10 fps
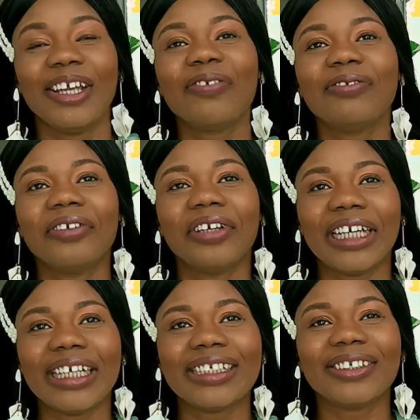Even though
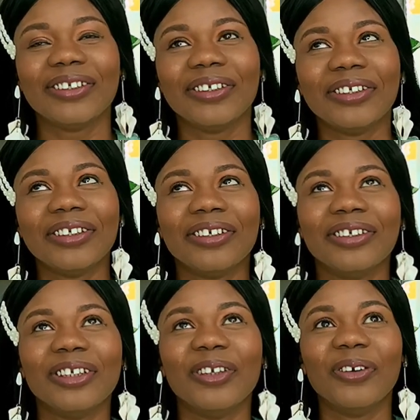yes, on the
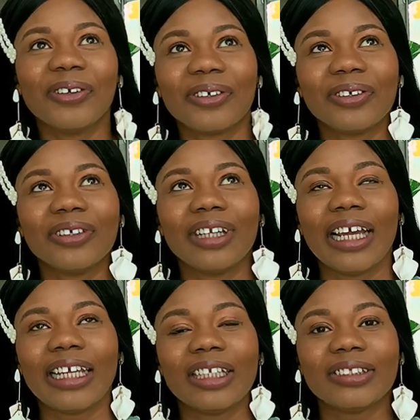on the long run, I
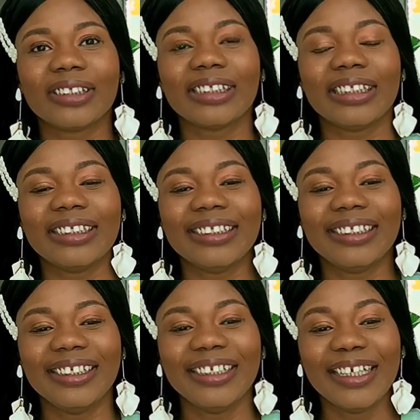get to see
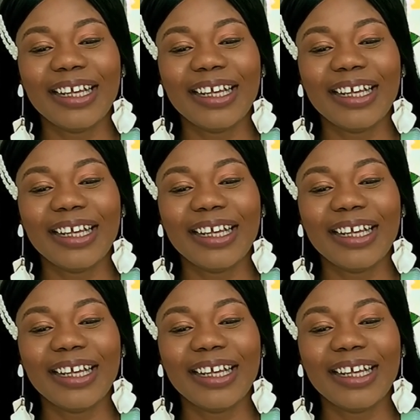the